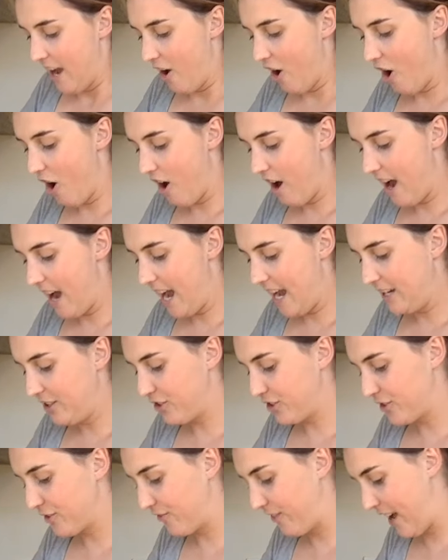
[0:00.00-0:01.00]
I
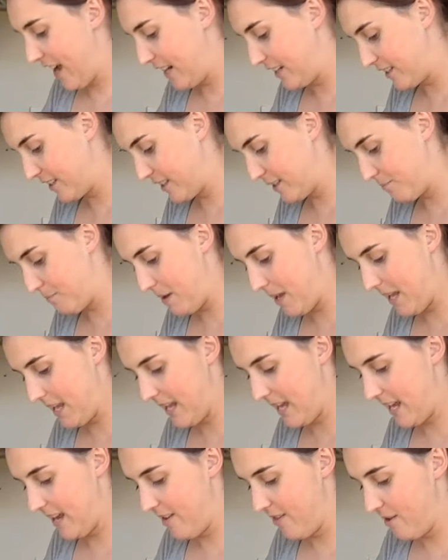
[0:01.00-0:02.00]
just found this
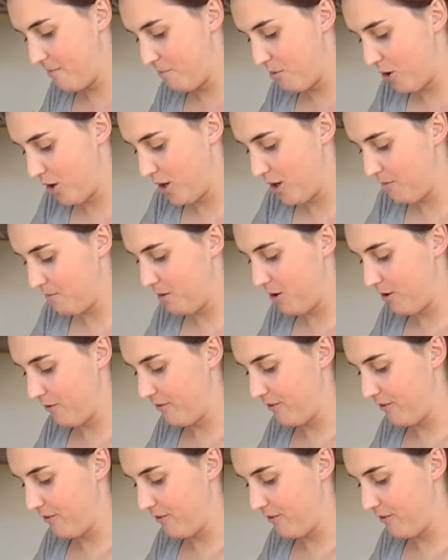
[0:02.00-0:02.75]
pear in the bottom of